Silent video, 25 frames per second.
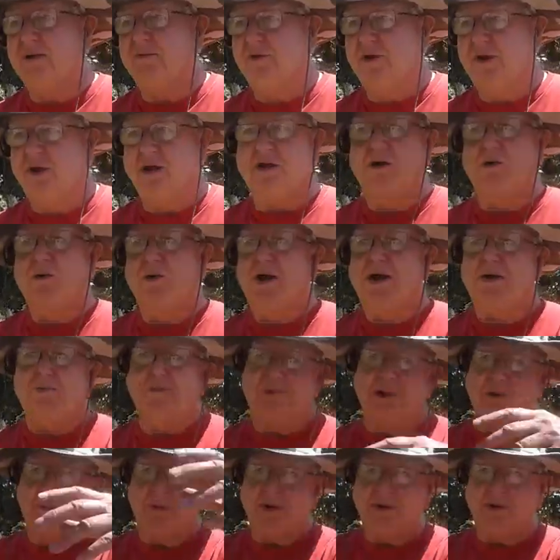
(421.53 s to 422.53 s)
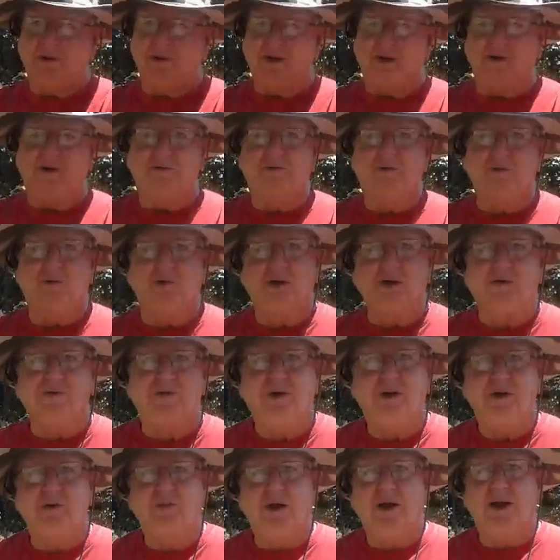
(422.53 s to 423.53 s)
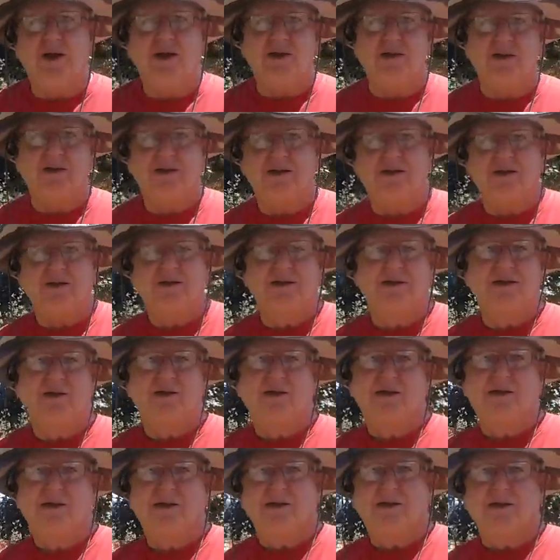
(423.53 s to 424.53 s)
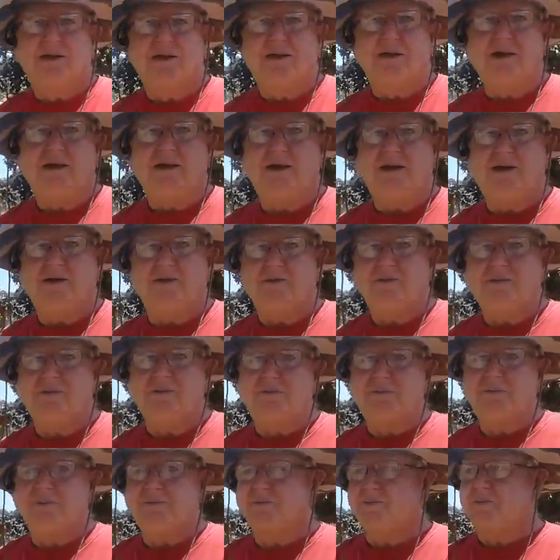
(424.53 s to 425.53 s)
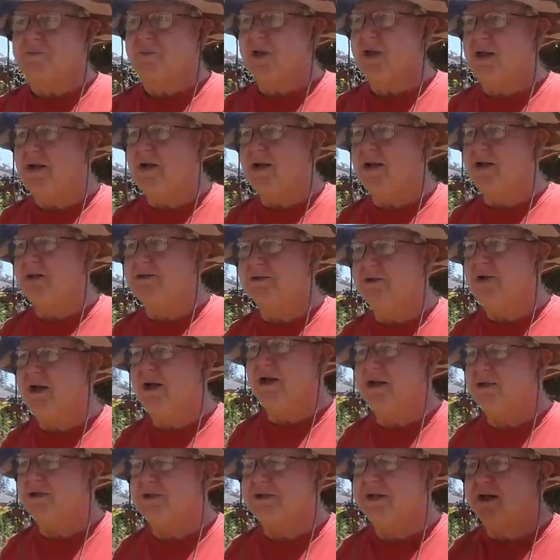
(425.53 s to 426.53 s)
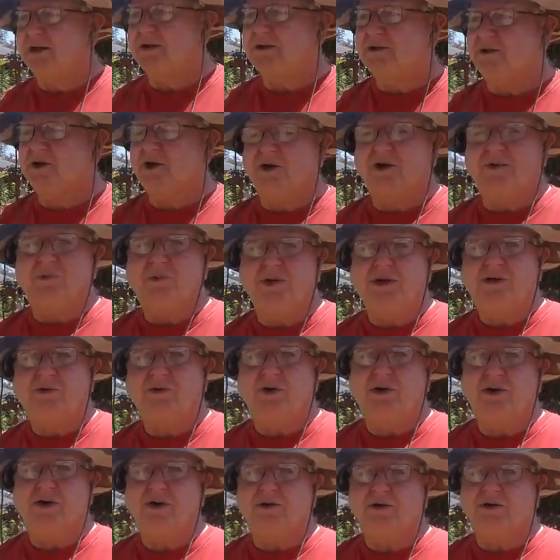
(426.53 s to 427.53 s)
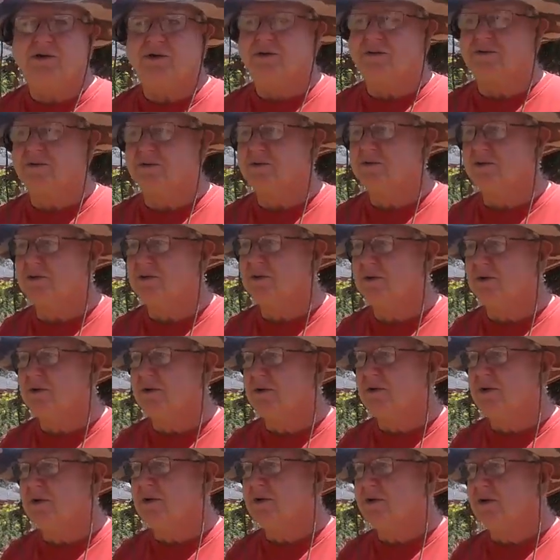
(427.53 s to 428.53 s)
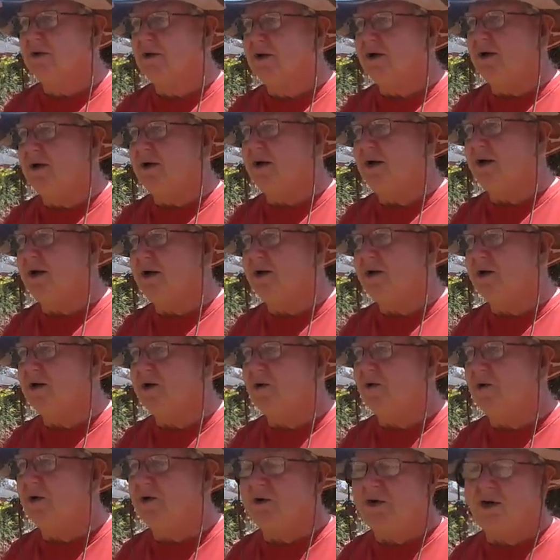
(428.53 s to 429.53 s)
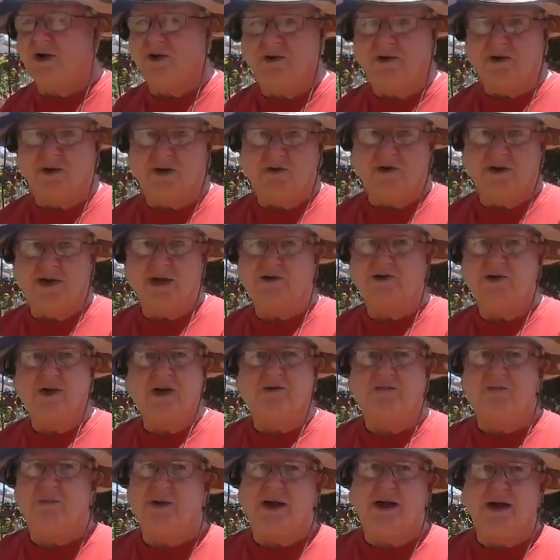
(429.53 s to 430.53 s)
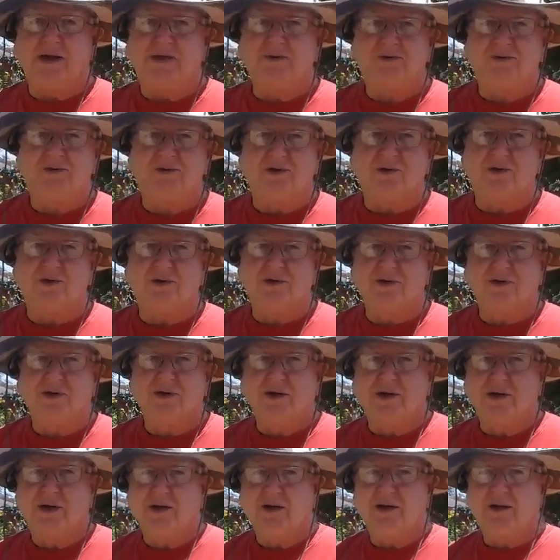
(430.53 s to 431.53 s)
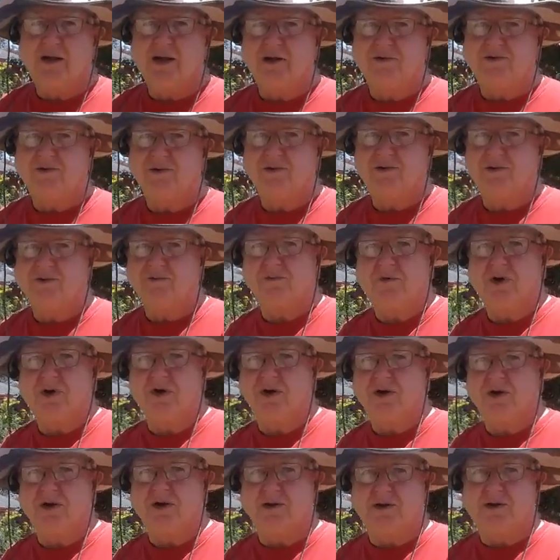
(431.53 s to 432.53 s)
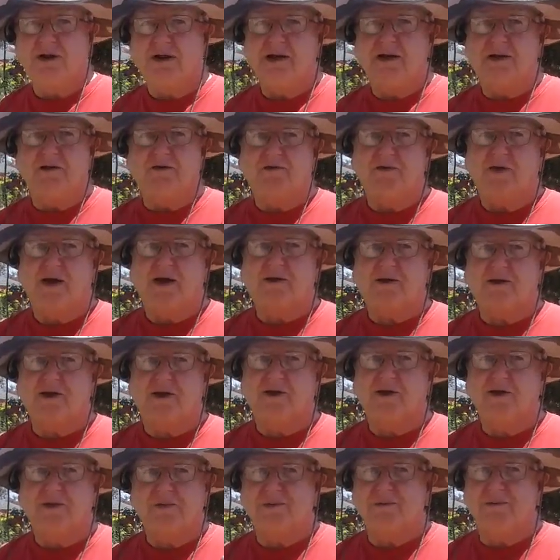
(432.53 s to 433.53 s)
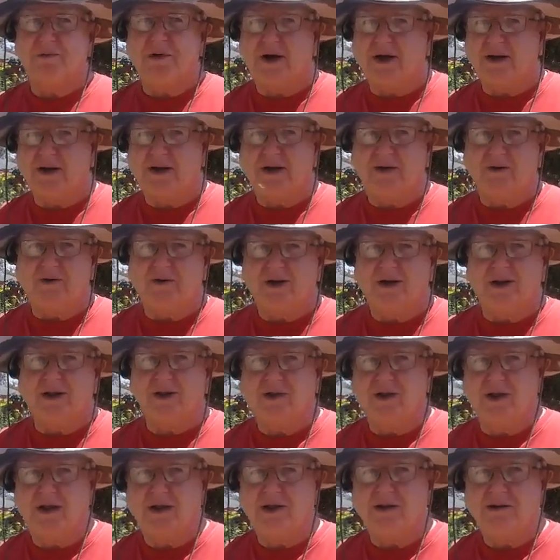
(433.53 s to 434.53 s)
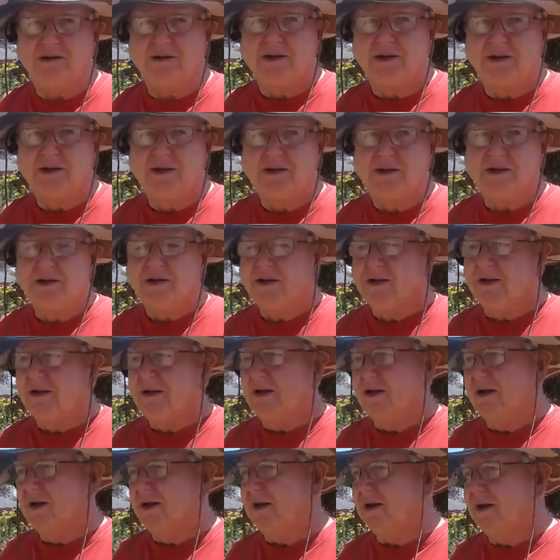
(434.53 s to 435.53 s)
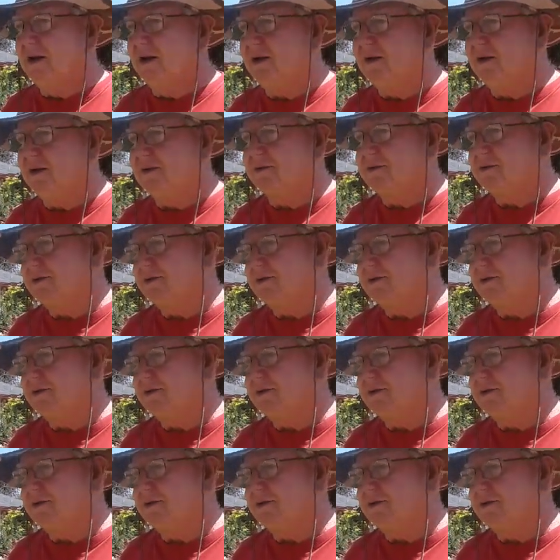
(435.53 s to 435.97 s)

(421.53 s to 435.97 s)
If kilowatt, maybe 10 or 20 feet away. Okay. You know, it's not it's not terribly critical. All right. Uh, you know, on, on the HF bands, it has very little heat effect on the human body or anything. Okay. Uh,